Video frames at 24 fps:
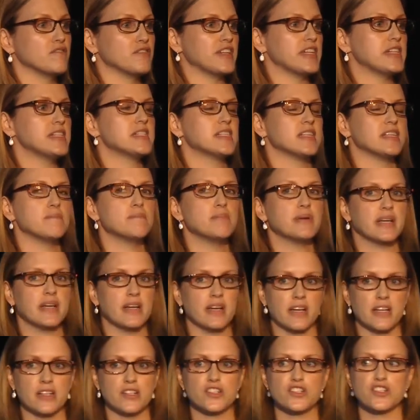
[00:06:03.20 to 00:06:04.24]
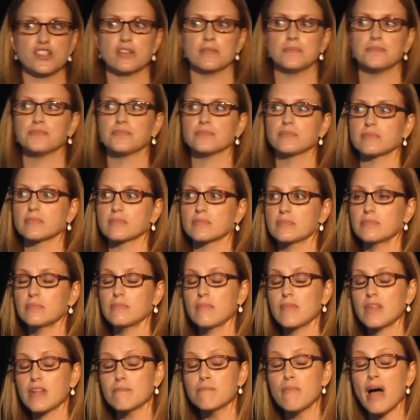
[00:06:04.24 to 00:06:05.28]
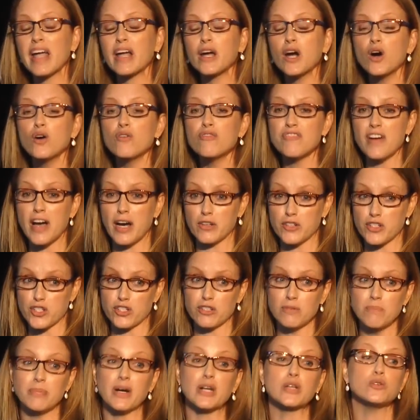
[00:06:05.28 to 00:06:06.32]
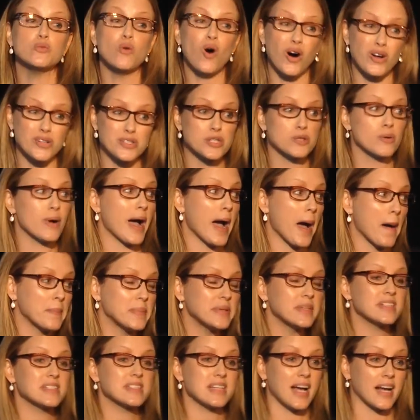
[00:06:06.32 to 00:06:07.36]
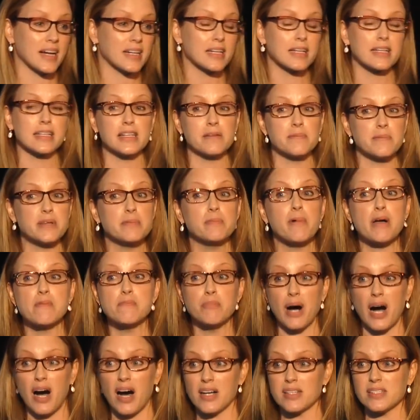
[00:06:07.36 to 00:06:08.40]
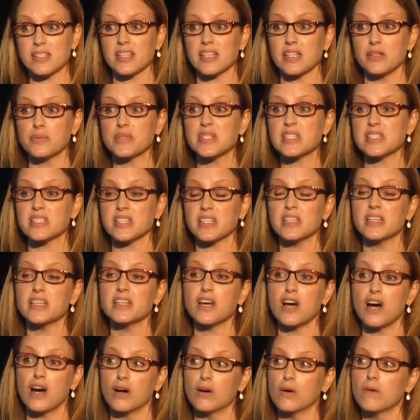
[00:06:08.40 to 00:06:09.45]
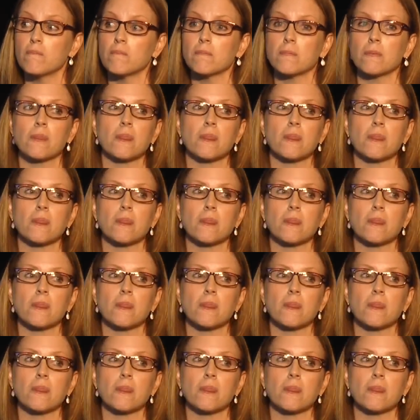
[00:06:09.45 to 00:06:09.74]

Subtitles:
VC pitch, my co-founder, but who also happened to technically be my boss, he was CEO,